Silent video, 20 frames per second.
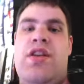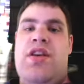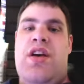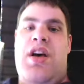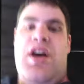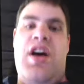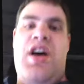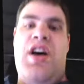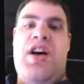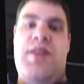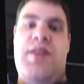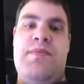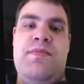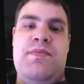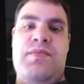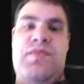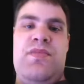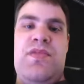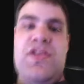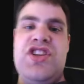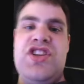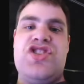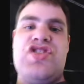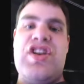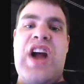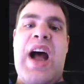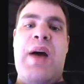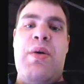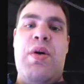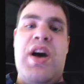Um, let's
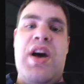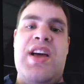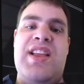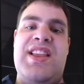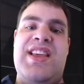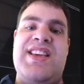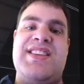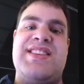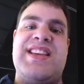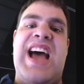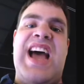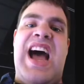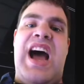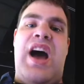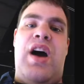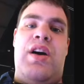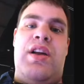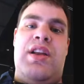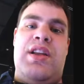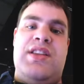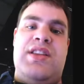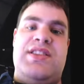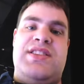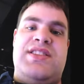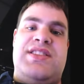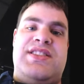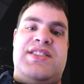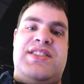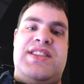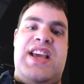try one of these out and
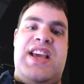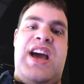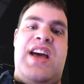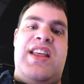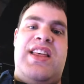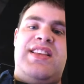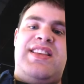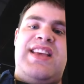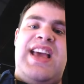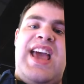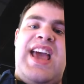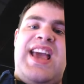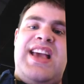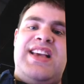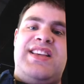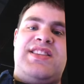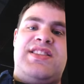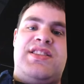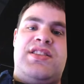see how they taste.